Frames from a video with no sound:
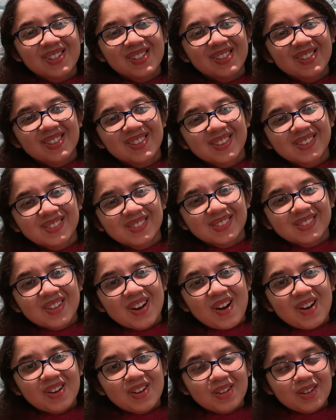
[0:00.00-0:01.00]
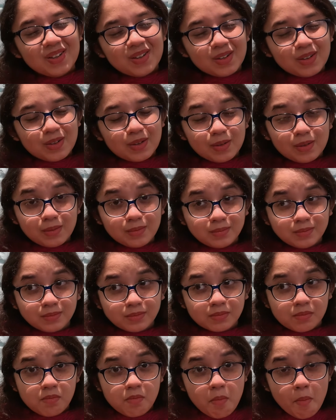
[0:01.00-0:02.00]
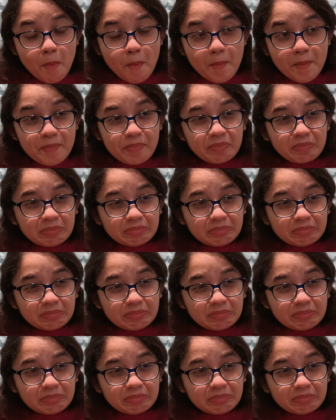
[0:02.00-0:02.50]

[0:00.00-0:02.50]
she doesn't like sweet. She doesn't understand sweet.